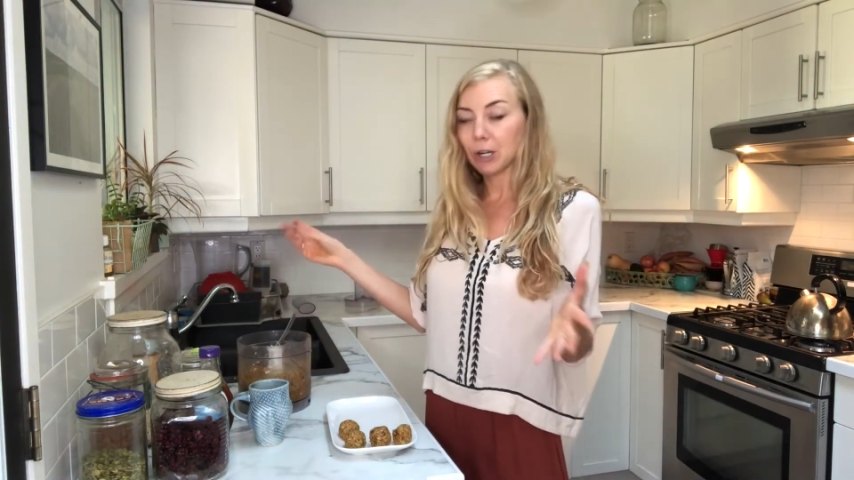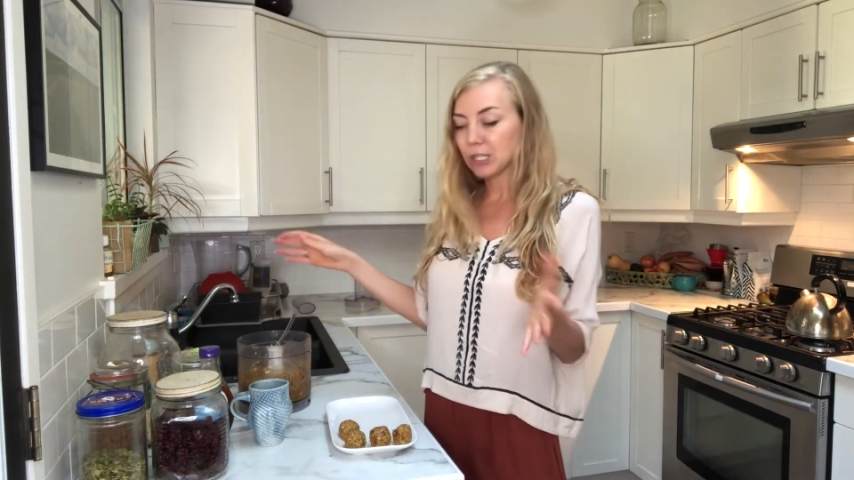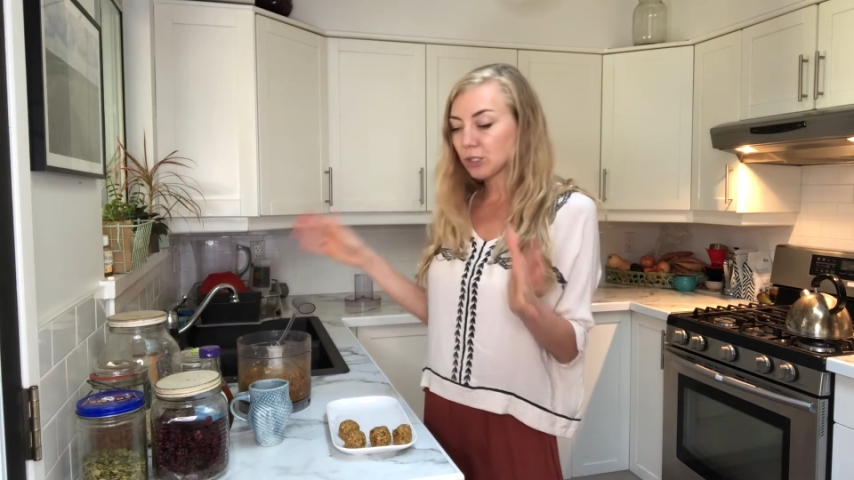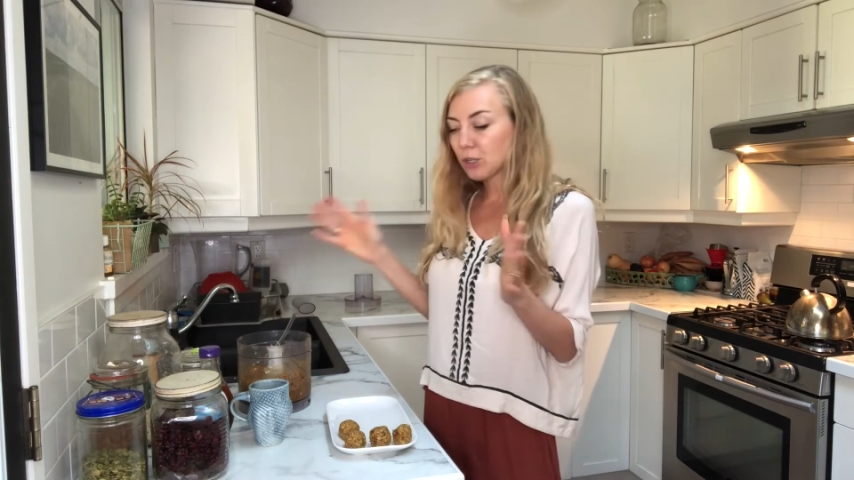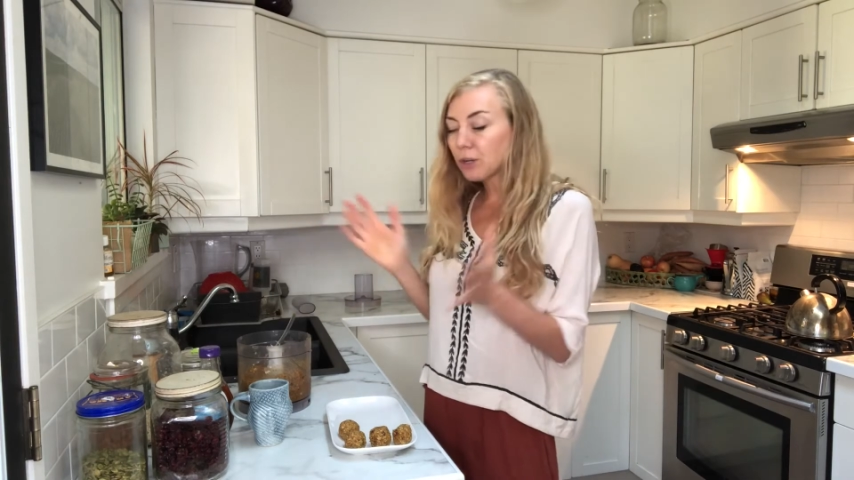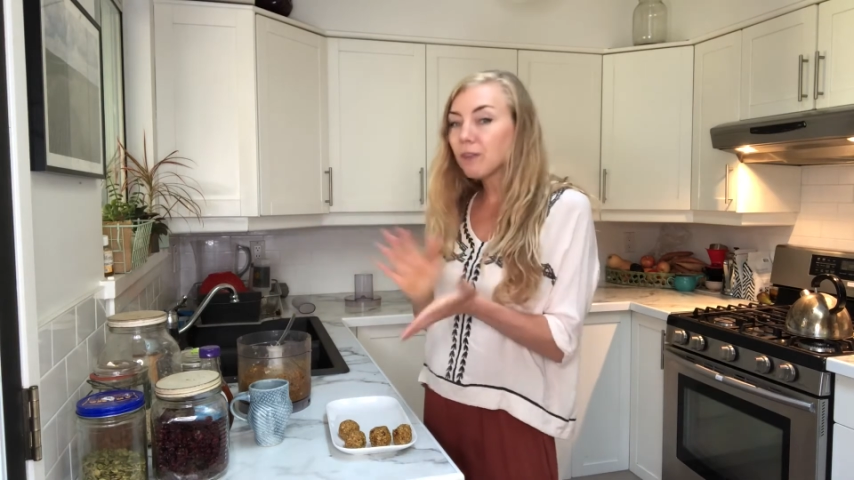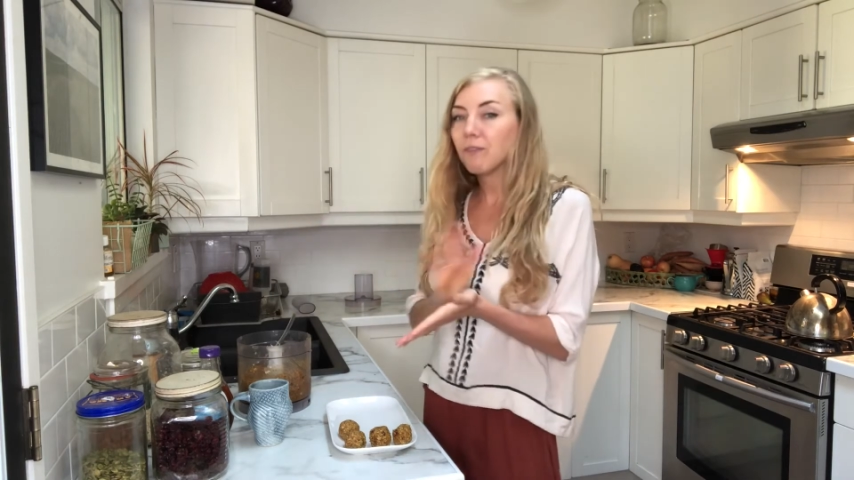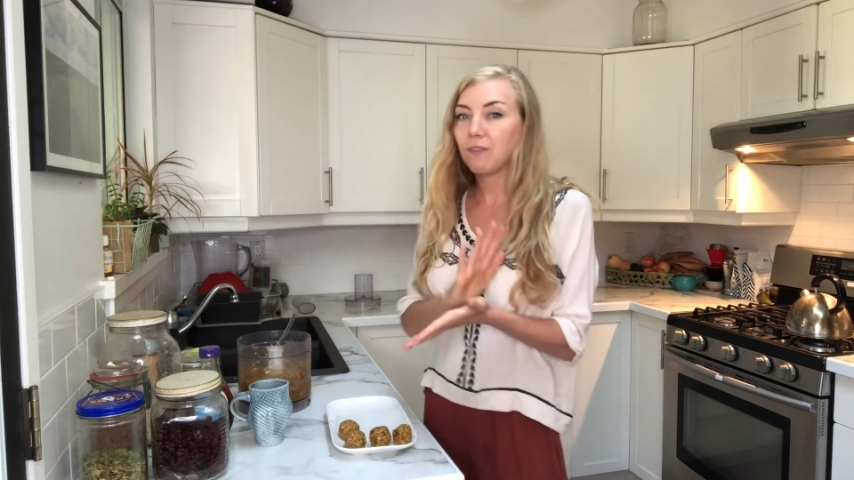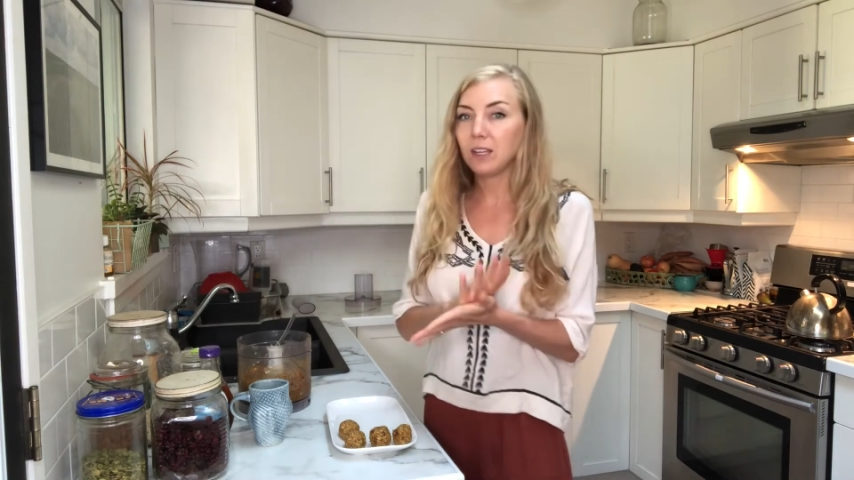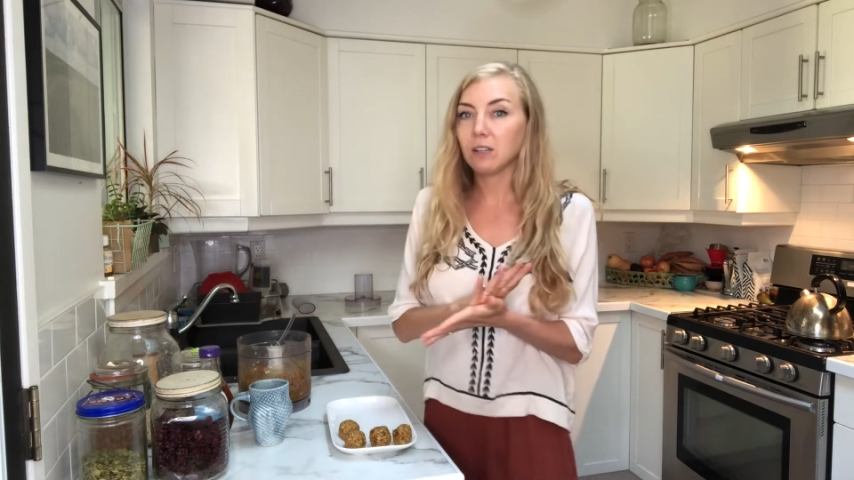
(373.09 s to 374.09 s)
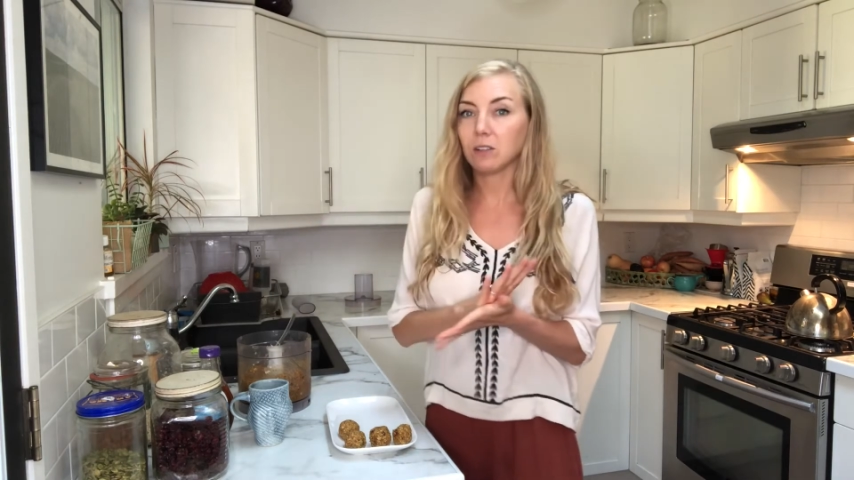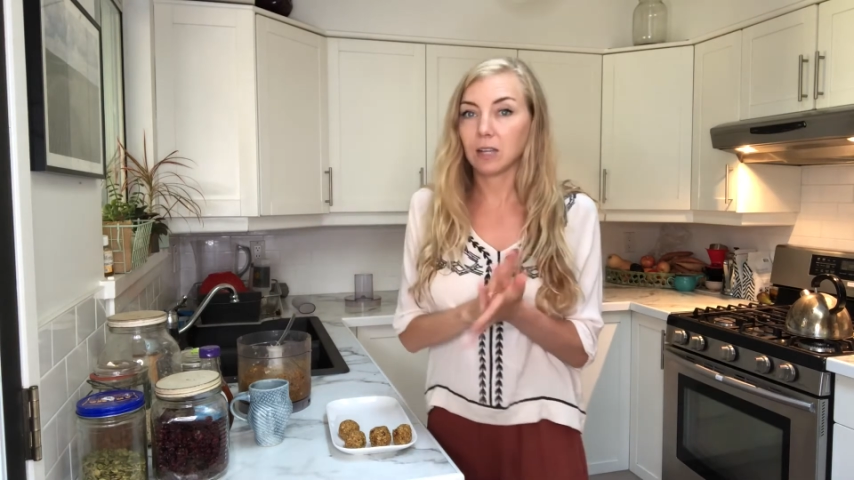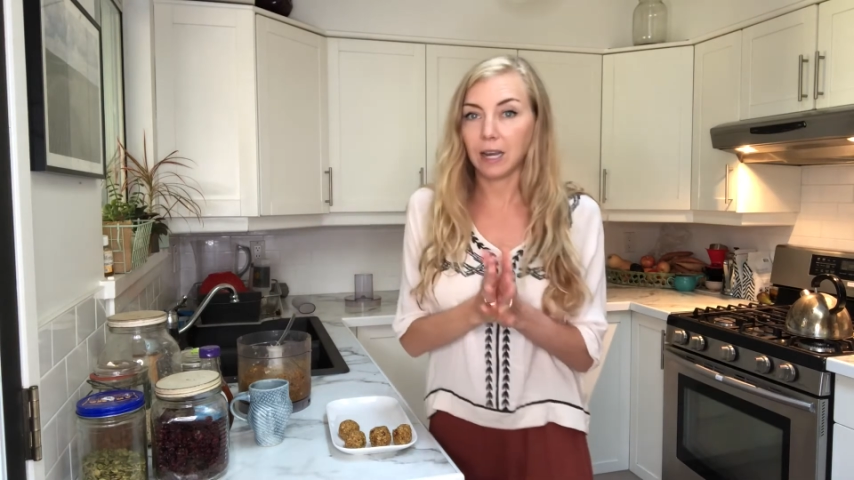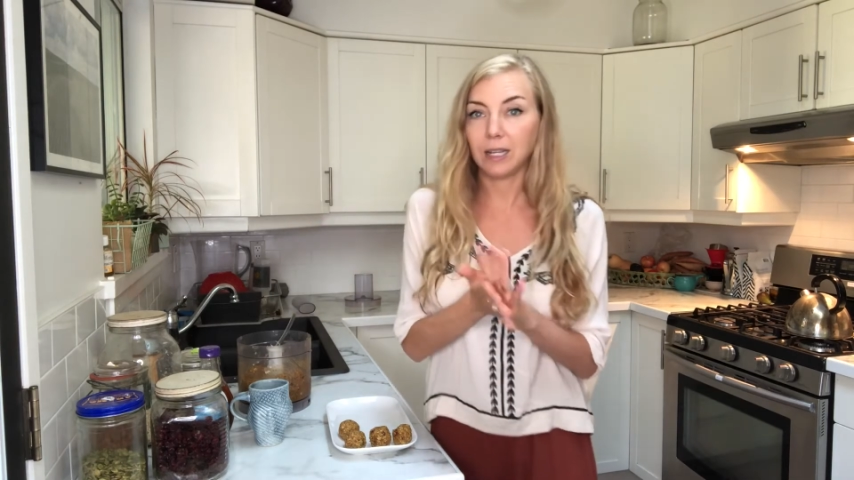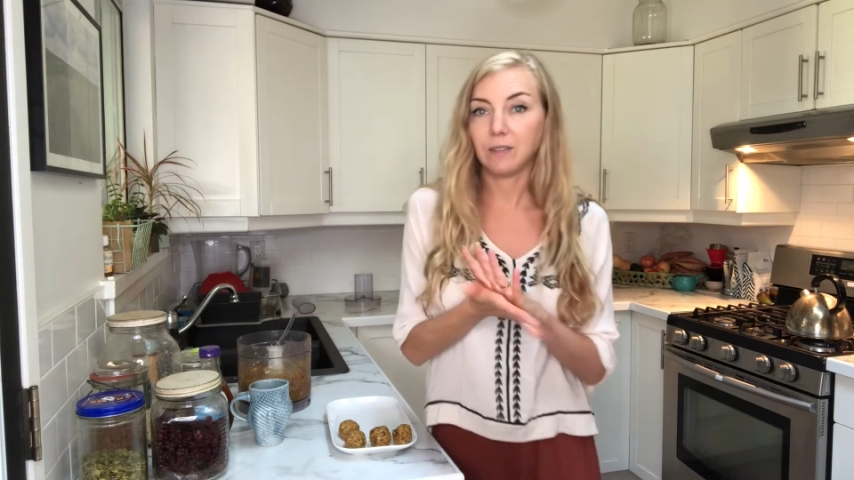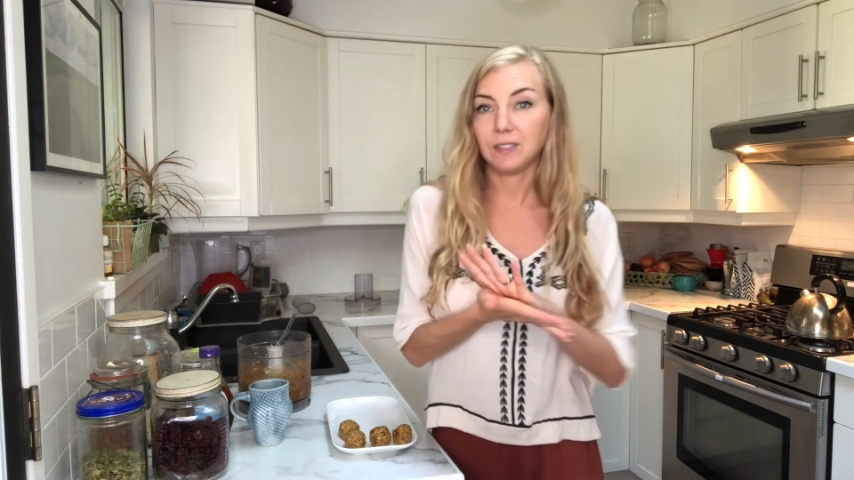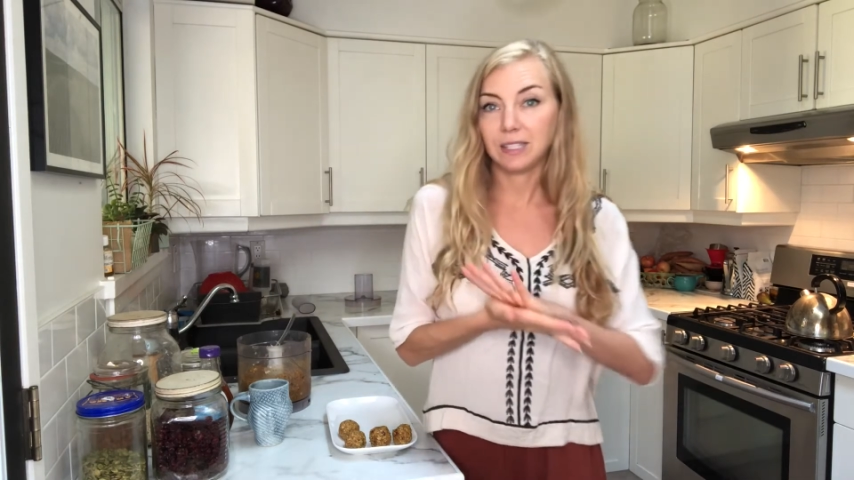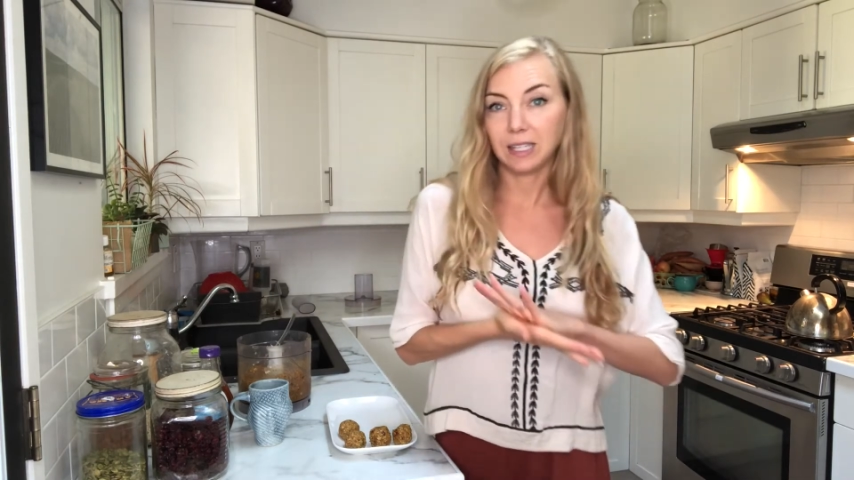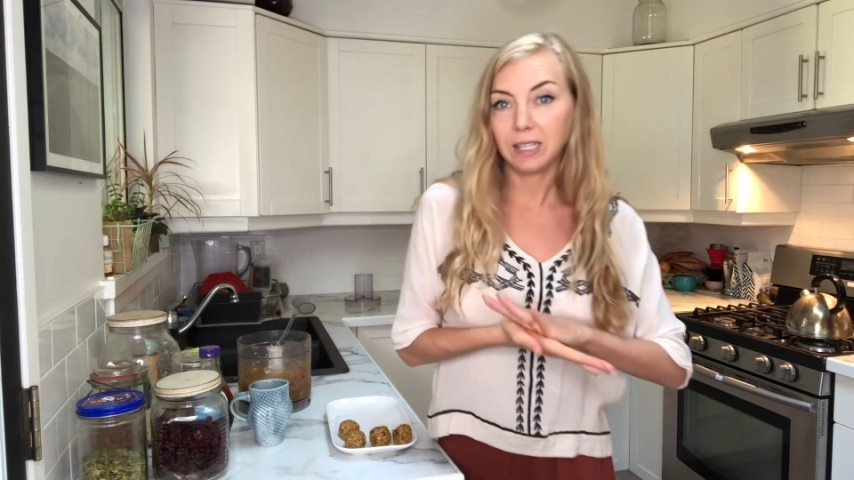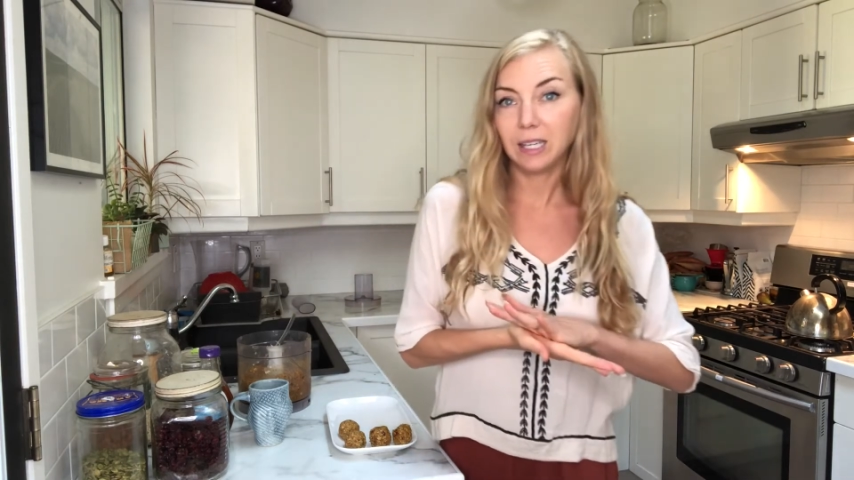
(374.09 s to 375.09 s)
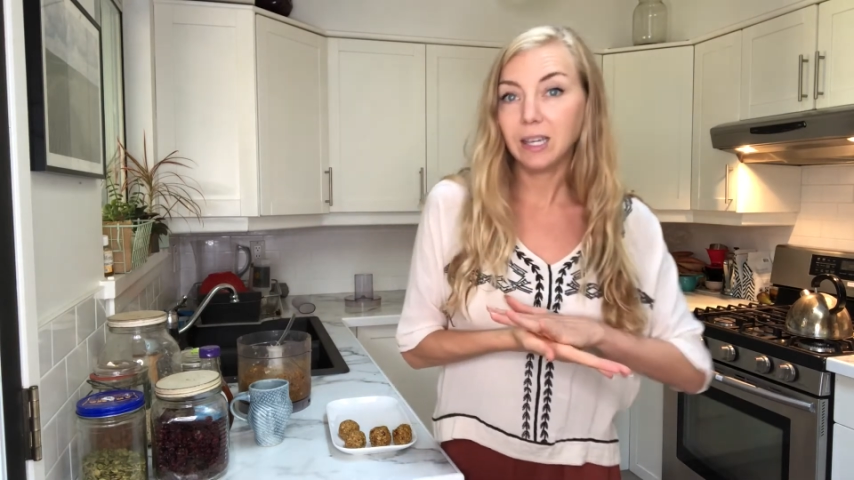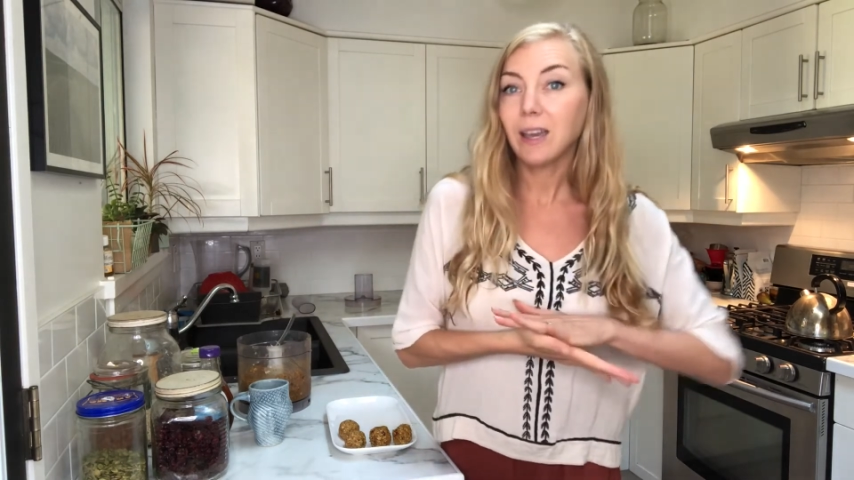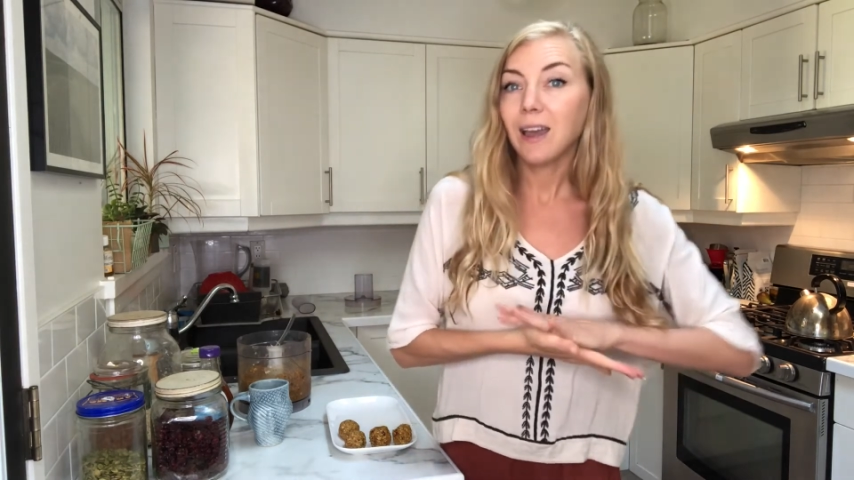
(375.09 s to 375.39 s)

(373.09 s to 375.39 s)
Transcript: it's gonna feel kind of sticky